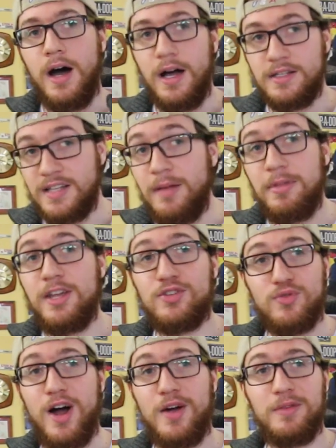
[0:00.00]
Something is
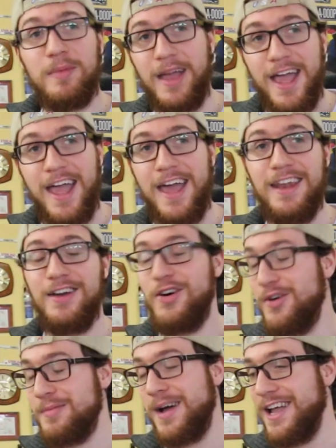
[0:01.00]
wrong with my head.
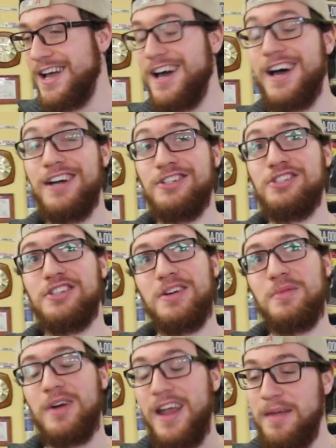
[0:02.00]
Oh my gosh.
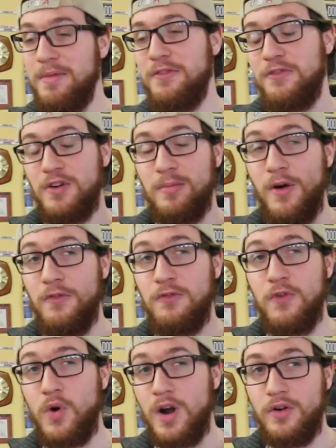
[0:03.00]
We're aiming for
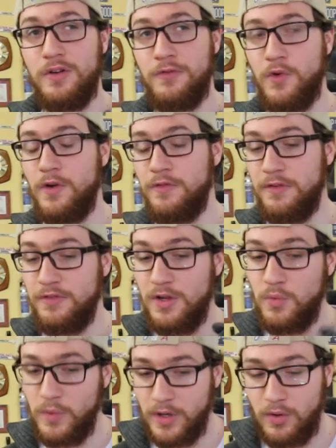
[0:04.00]
about 400, 450
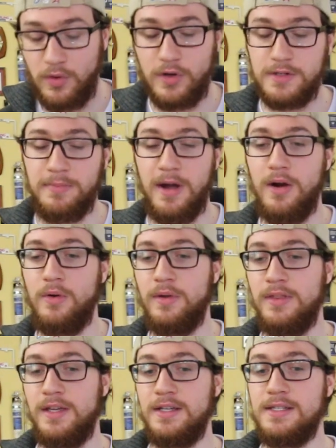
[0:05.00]
wheel horsepower
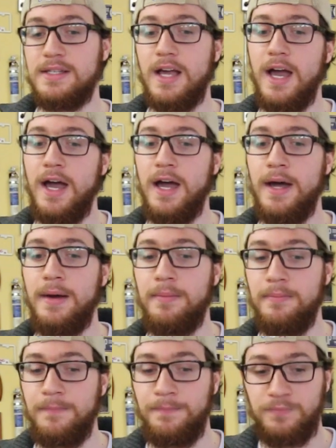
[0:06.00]
with this.
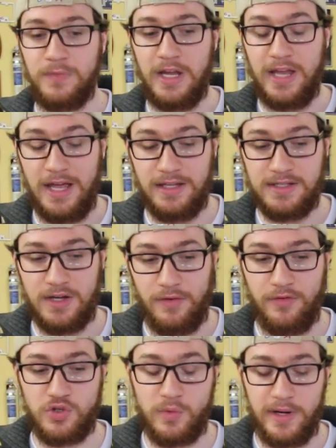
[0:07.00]
Again, this is out
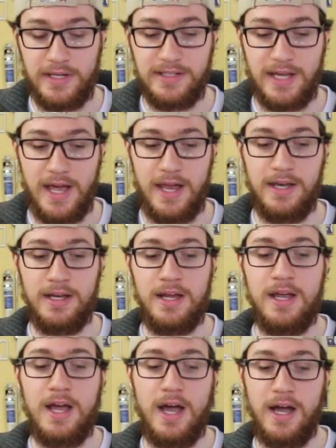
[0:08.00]
of a 2010.
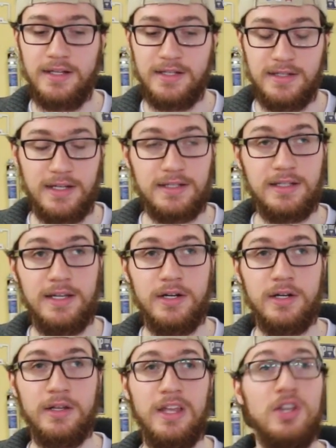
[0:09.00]
It's a 6
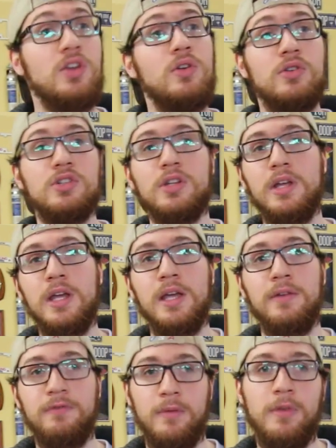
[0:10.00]
liter. They
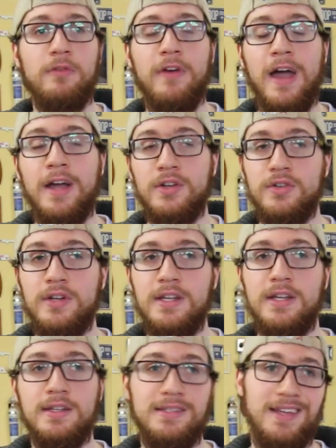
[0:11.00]
usually, from the
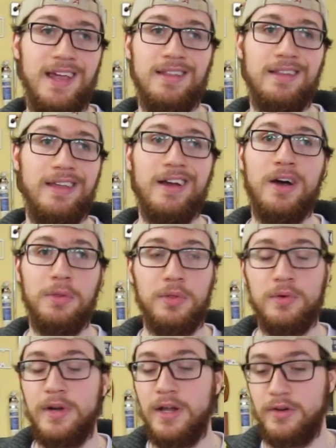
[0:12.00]
factory, say that they got
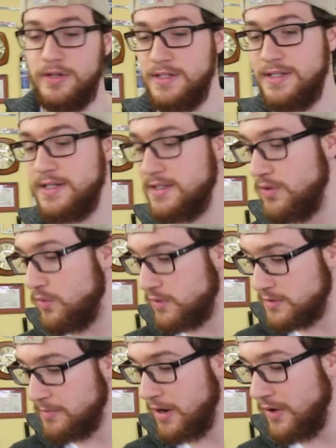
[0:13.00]
360
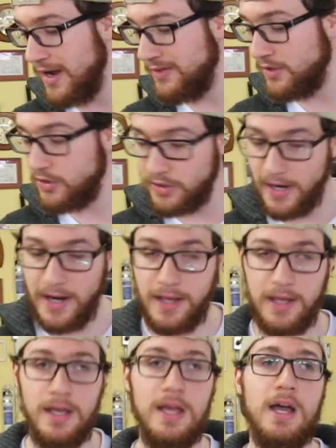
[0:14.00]
horsepower at the
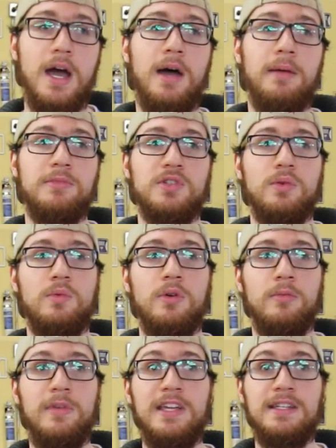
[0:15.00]
crank. So
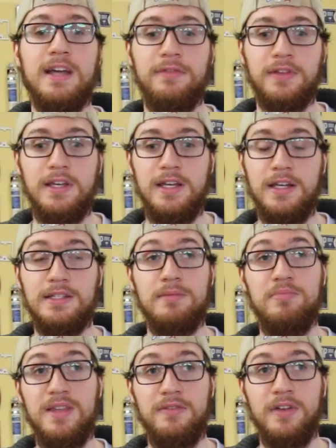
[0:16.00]
we'll be definitely needing to
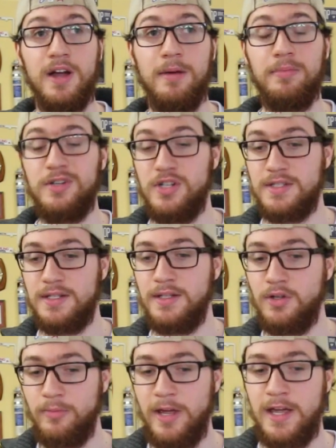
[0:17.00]
beef it up just a
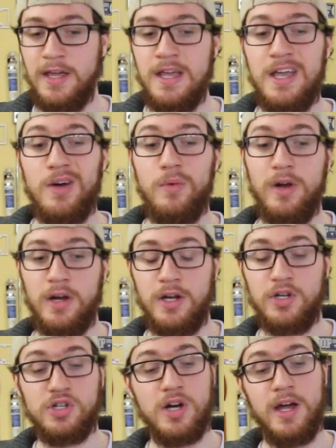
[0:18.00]
little bit. We are
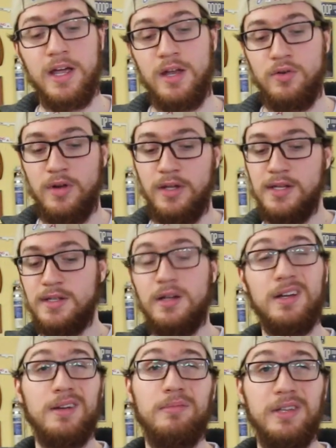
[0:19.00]
gonna try and run this
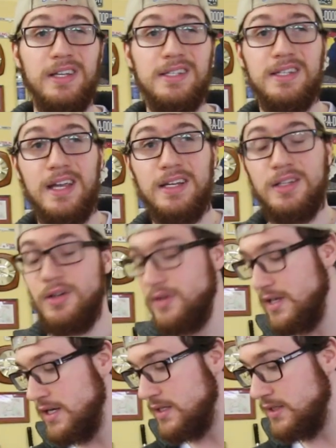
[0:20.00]
on a complete
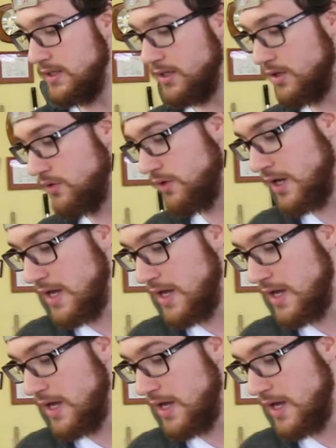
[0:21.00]
standalone ECU.